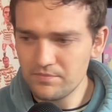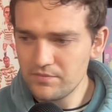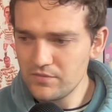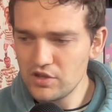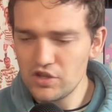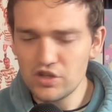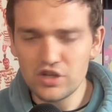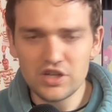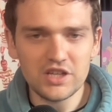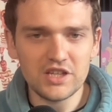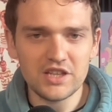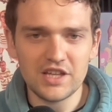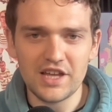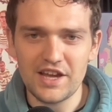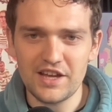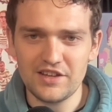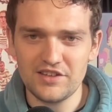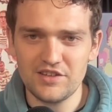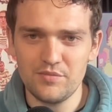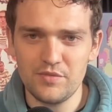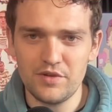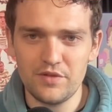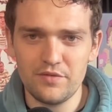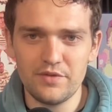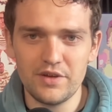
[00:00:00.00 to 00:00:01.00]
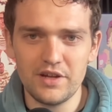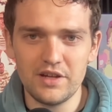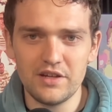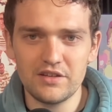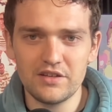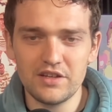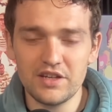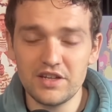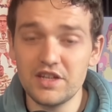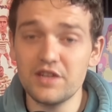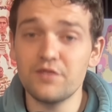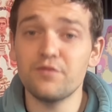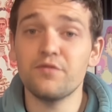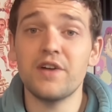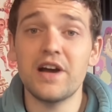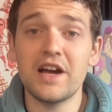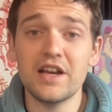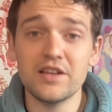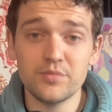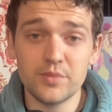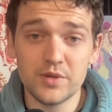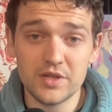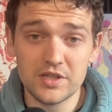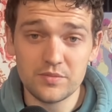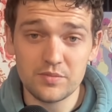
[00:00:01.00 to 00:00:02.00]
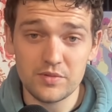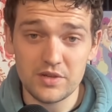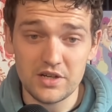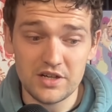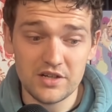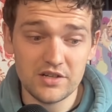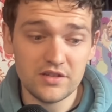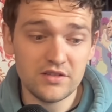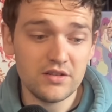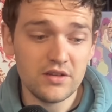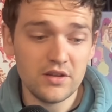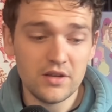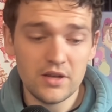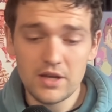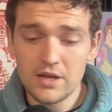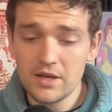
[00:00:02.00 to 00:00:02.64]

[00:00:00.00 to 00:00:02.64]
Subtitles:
you need legs in midfield. You need fast-paced players.